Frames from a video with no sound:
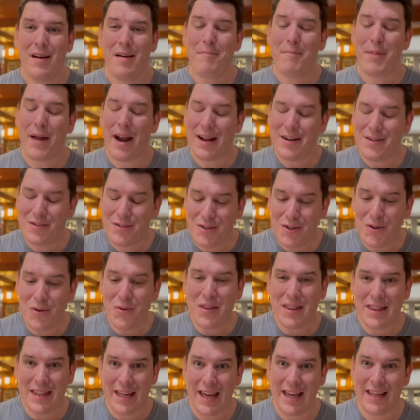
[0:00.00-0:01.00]
But I do
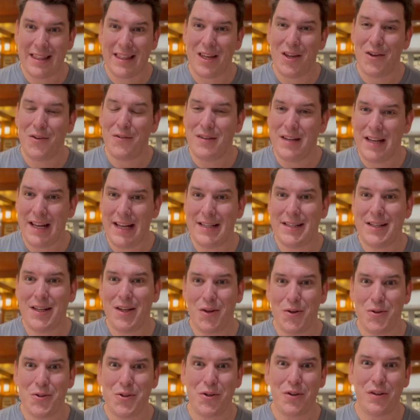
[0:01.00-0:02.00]
think that you need to
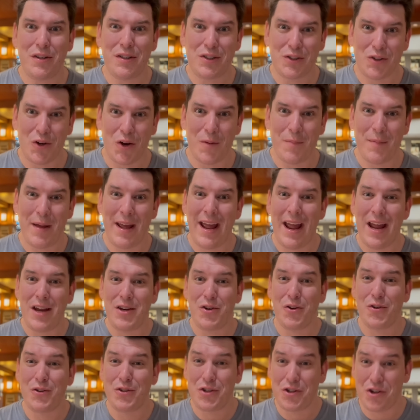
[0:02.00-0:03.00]
use your discernment and
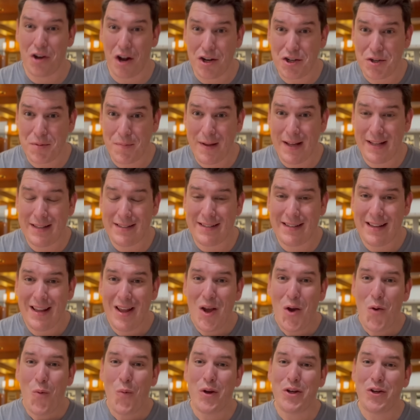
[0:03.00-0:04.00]
your judgment
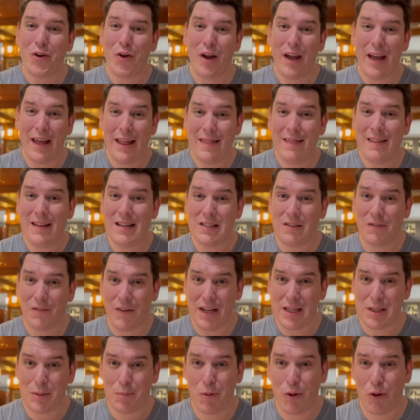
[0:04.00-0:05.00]
when you're in these
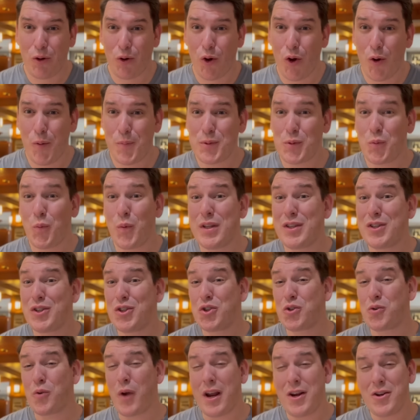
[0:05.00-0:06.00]
Facebook groups with
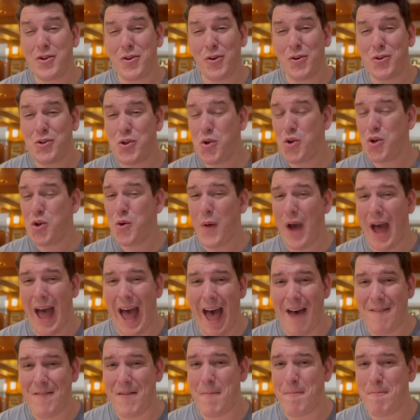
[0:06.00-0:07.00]
strangers who you
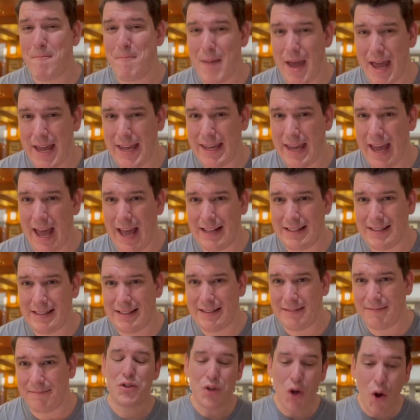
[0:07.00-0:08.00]
haven't met yet.
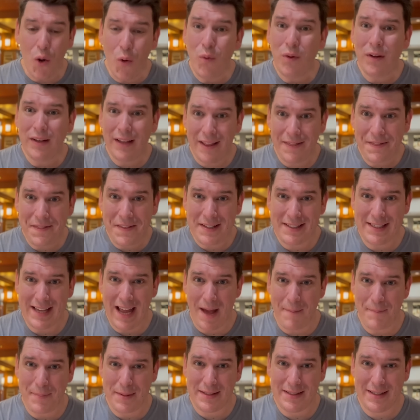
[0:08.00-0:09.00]
Don't let this
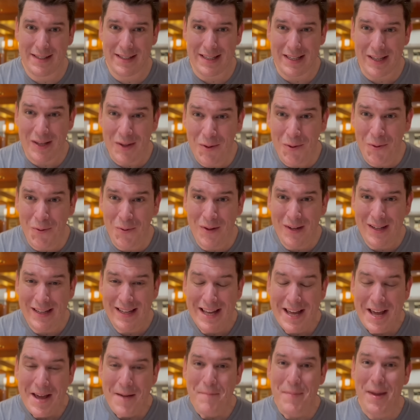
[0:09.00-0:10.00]
happen to you,
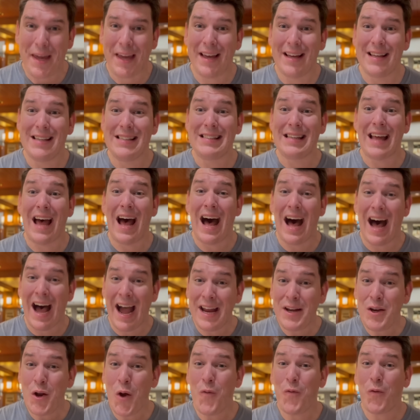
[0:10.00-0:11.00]
because
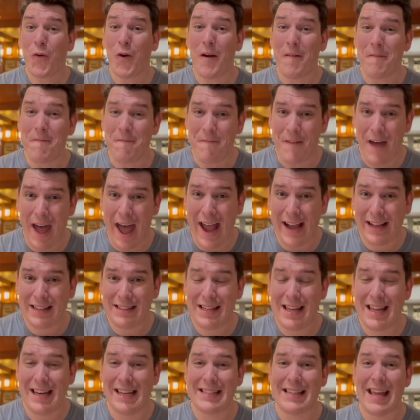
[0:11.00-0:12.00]
I know for a fact
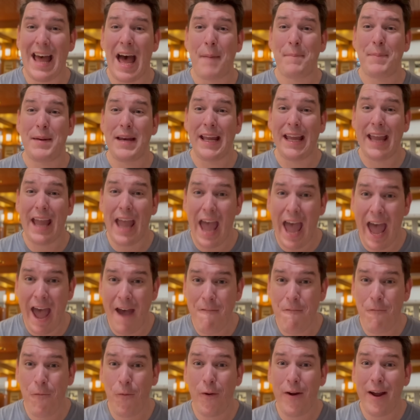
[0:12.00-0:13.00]
it is happening
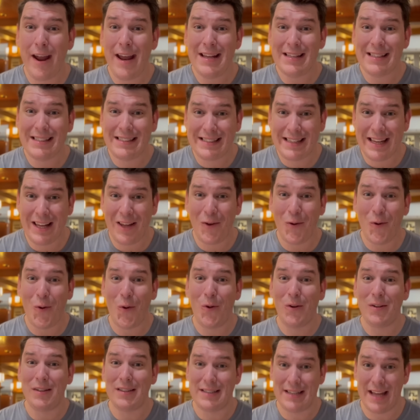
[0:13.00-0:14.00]
every
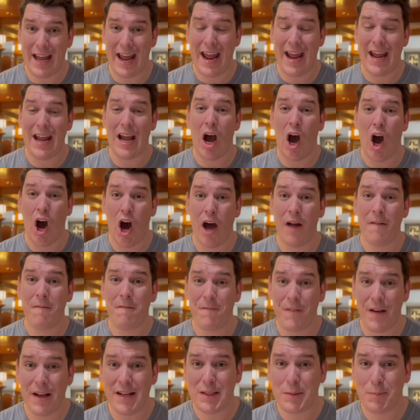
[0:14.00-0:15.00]
single day on
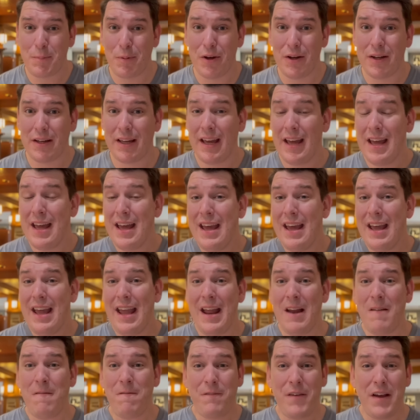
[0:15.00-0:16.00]
Facebook,
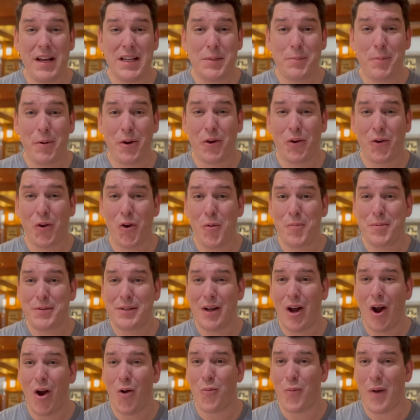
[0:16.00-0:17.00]
in Facebook
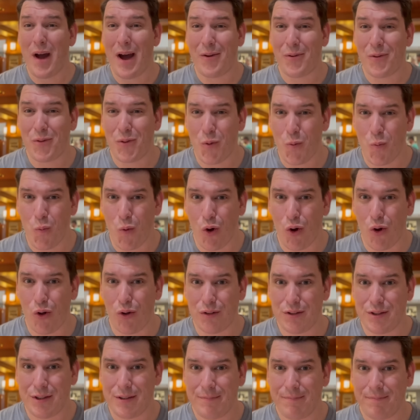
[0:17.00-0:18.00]
groups around the
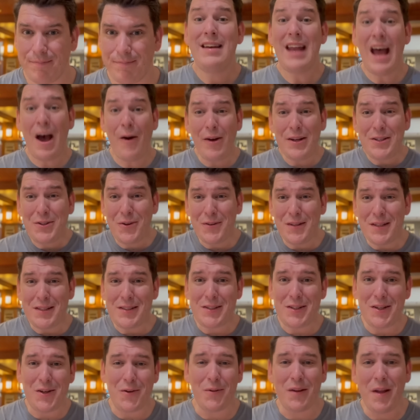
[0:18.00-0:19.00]
world. Now I turn this
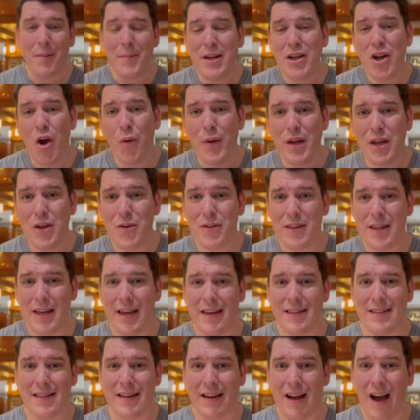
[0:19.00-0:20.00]
to you. Let me know what you think
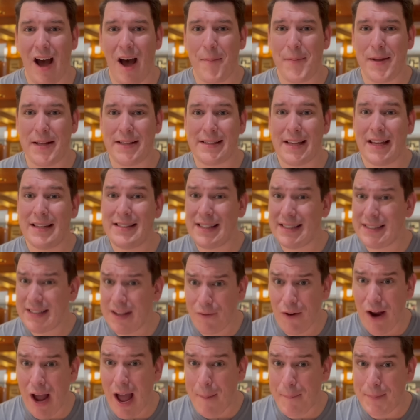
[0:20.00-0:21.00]
in the comments. Has this
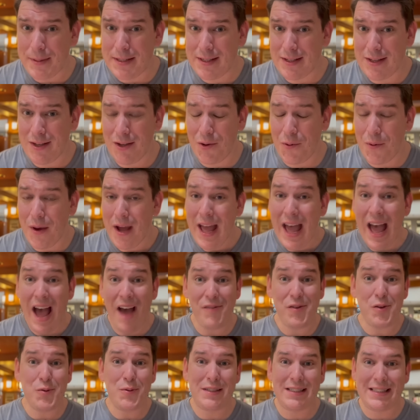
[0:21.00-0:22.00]
ever happened to you?
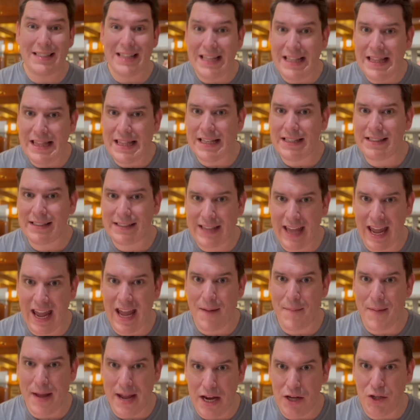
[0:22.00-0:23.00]
Have you seen this
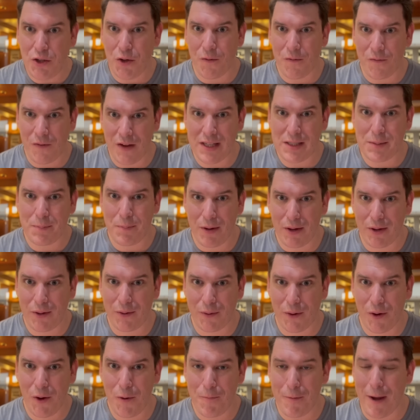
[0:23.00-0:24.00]
scam in your Facebook
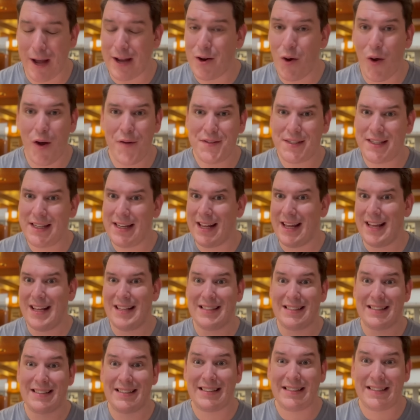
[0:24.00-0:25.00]
group? I know I've seen it
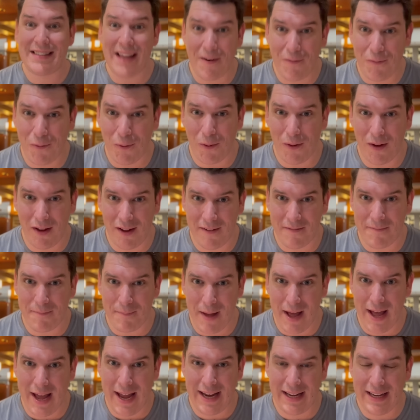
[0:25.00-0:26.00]
in several of
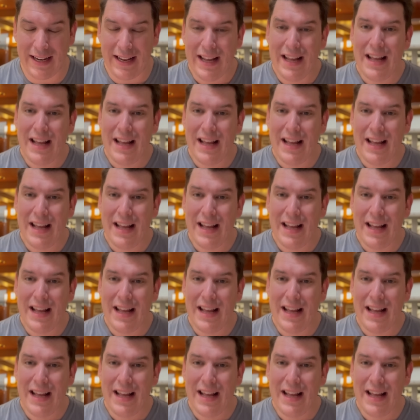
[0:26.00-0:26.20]
mine.